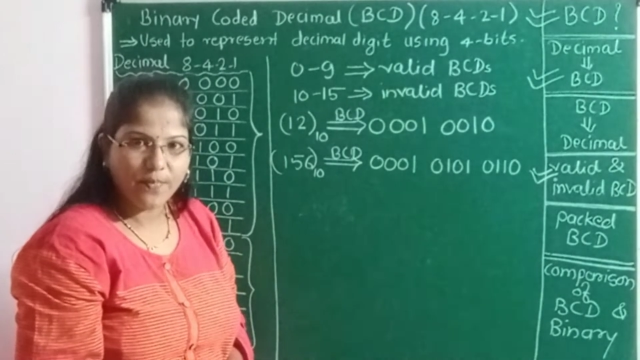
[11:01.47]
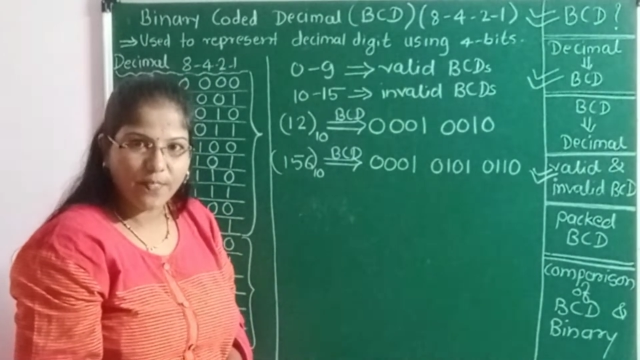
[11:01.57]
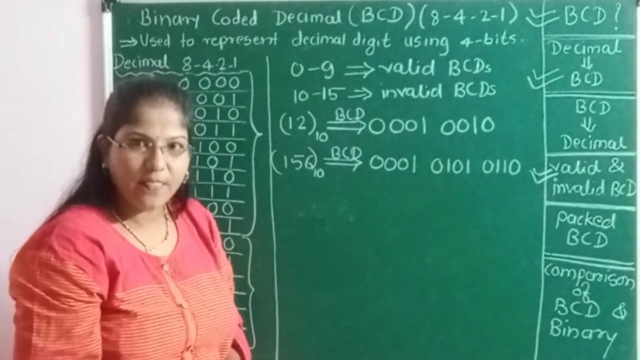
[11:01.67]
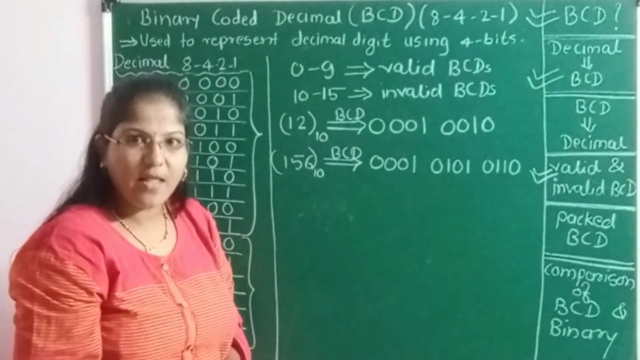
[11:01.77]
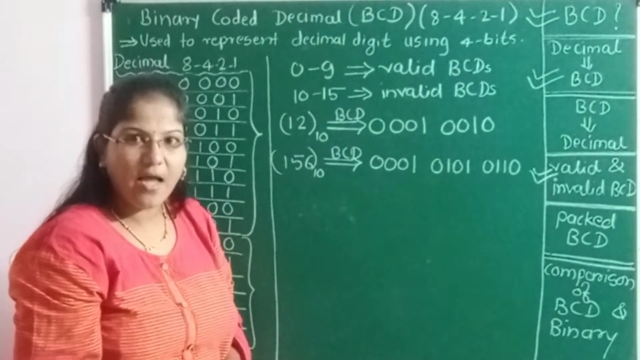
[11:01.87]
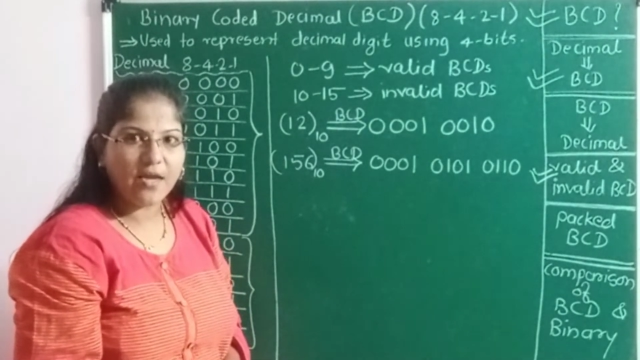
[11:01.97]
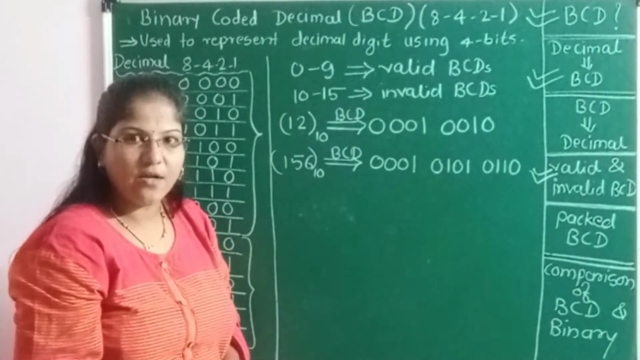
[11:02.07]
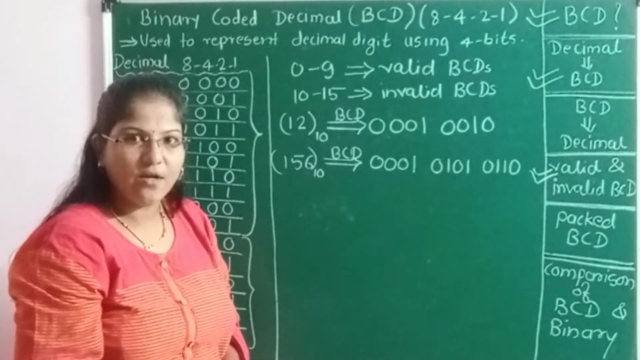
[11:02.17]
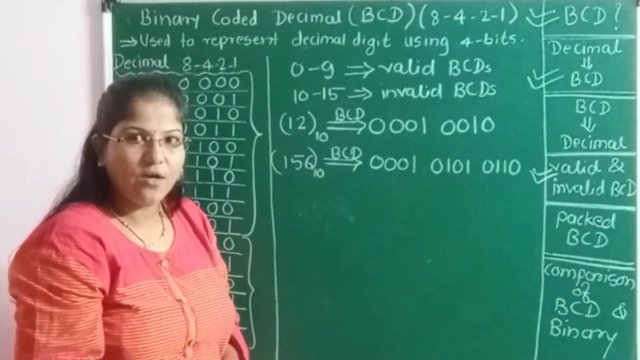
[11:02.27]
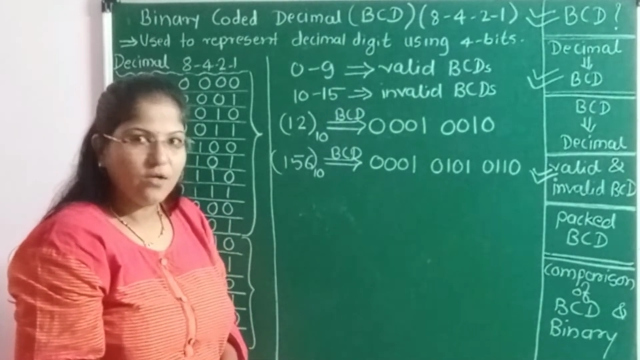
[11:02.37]
9.
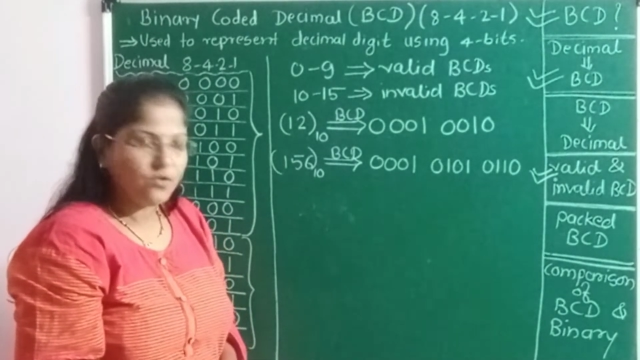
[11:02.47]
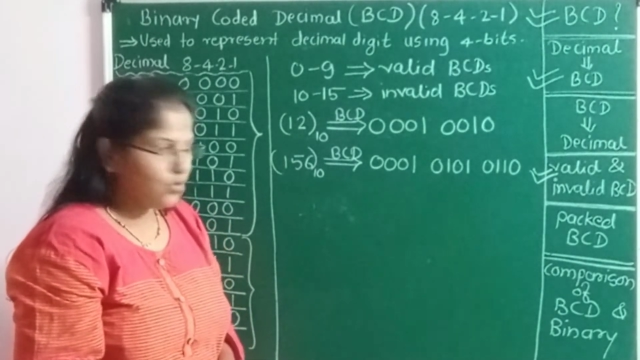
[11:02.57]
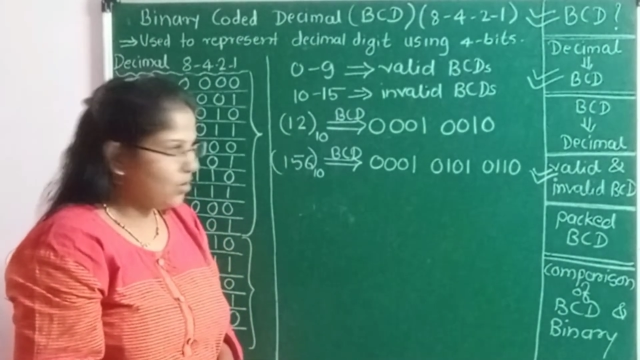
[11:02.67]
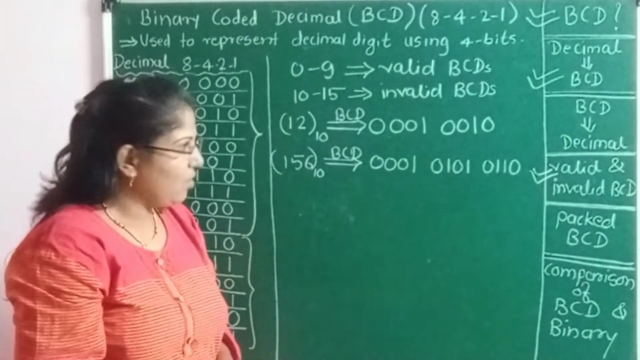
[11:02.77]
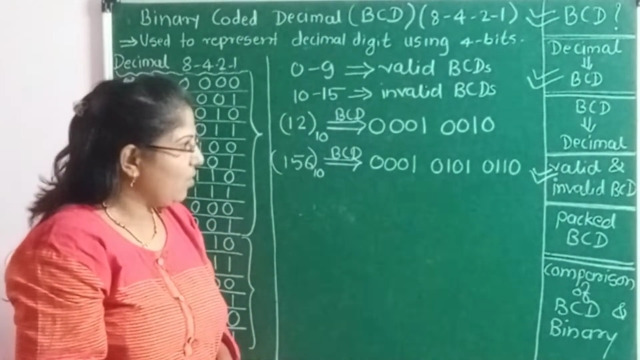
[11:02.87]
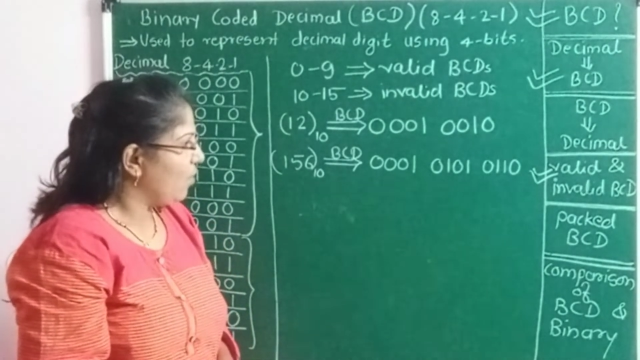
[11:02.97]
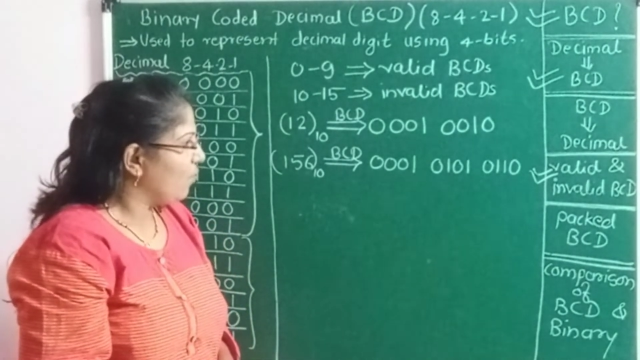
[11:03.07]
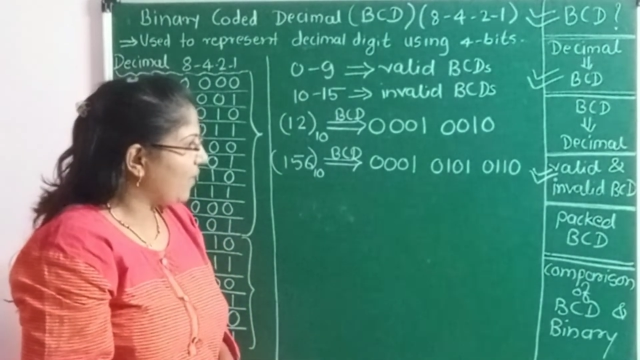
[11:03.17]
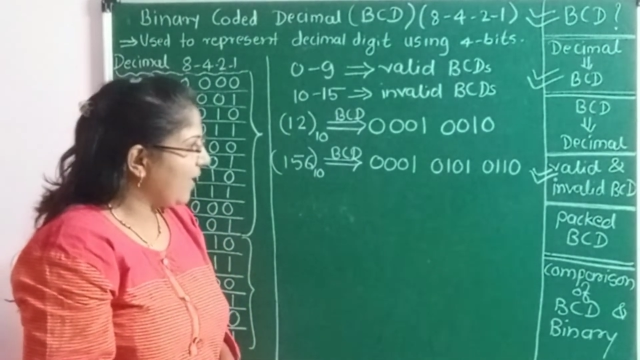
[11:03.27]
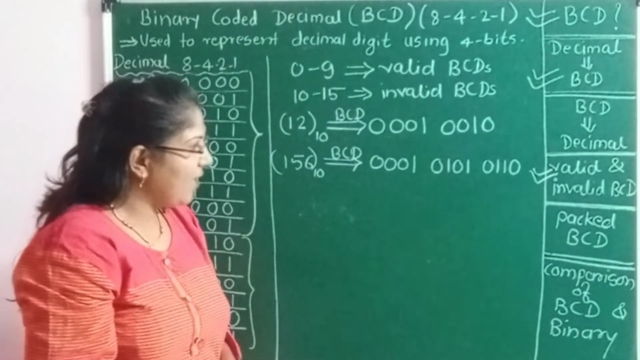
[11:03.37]
So,
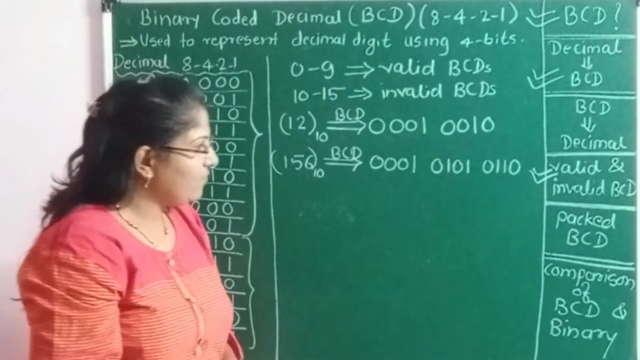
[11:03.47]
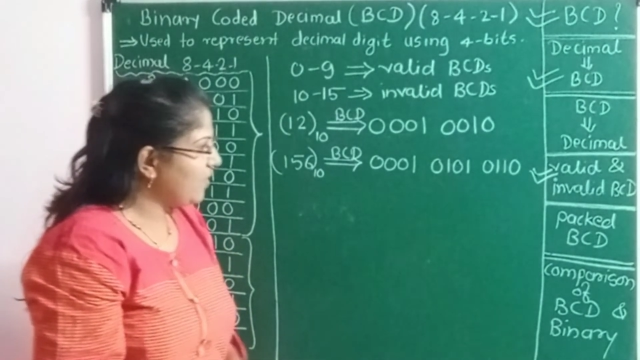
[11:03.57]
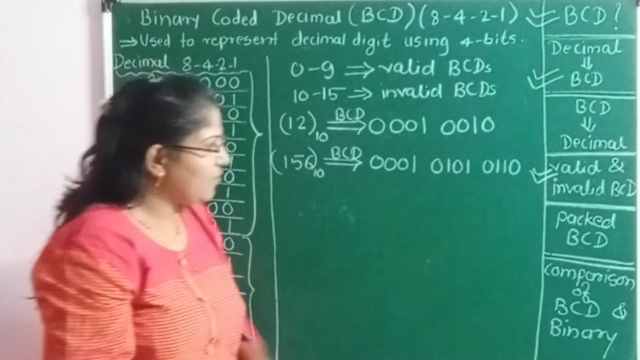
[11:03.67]
when we